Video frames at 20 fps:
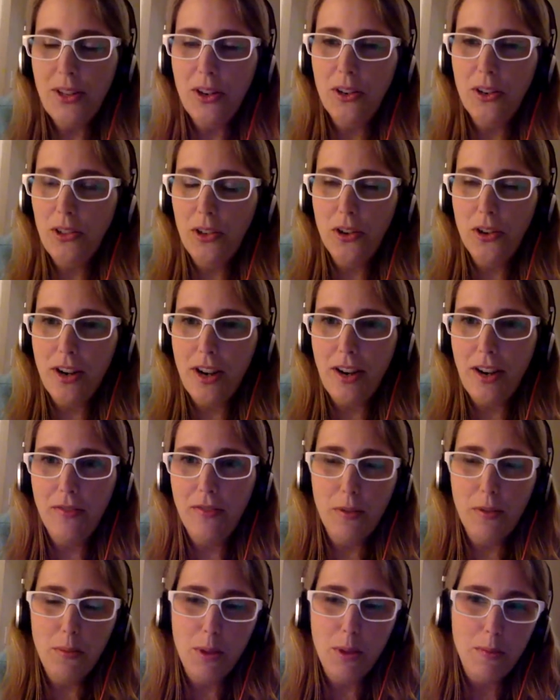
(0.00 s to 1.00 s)
they're learning
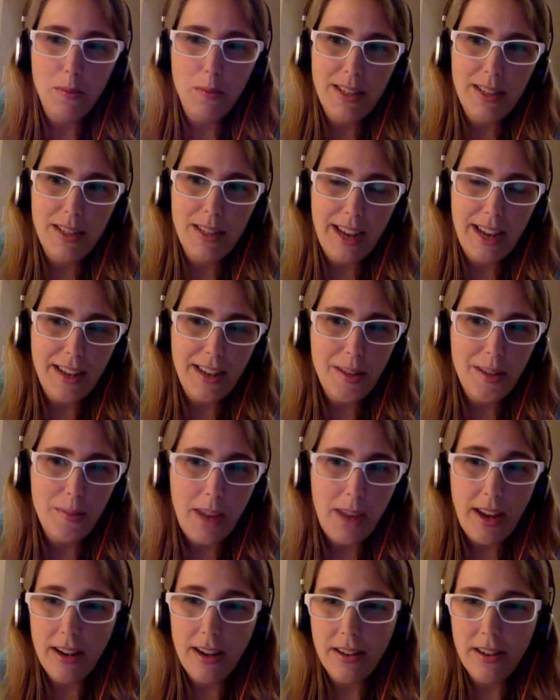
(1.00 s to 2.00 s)
from the mistakes
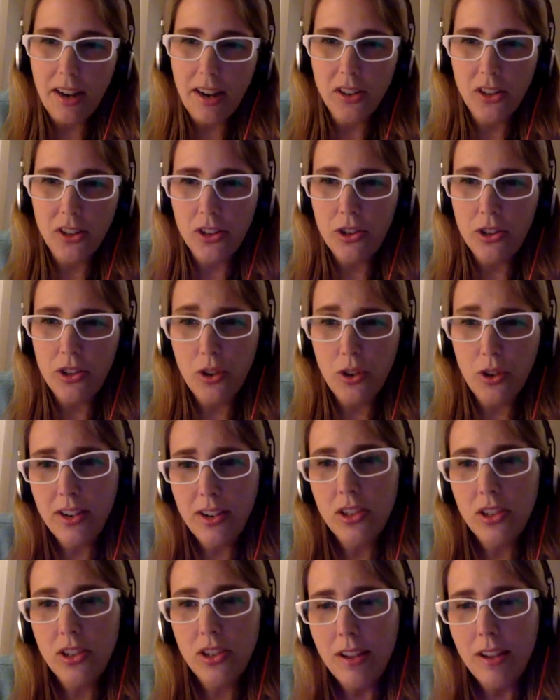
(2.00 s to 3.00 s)
made in Doctor
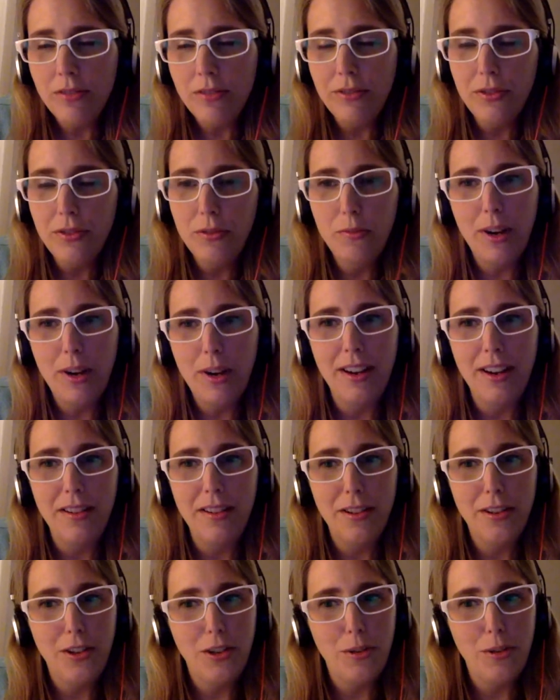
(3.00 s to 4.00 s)
Strangelove when
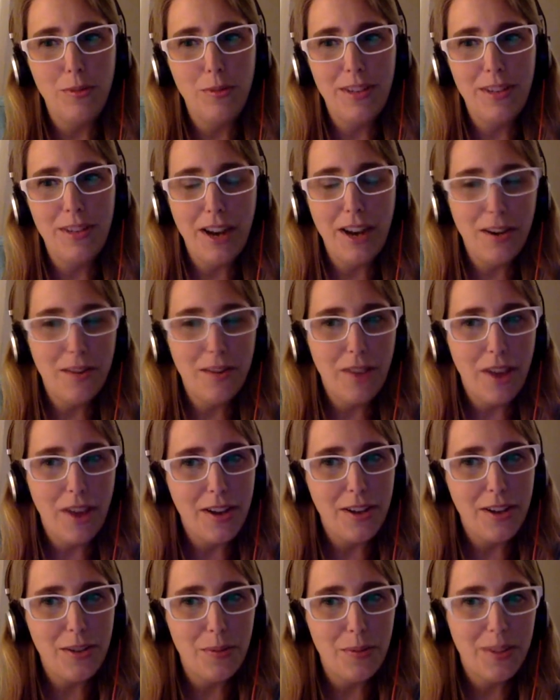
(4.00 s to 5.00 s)
the doomsday
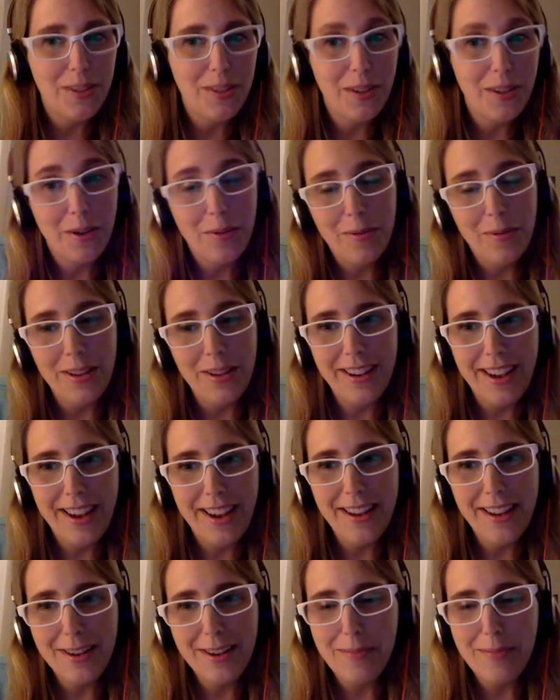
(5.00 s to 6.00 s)
device wasn't
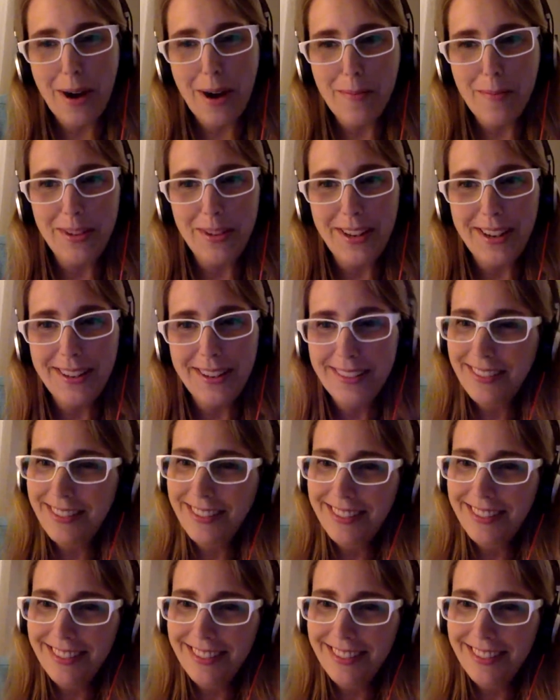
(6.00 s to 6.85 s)
communicated properly.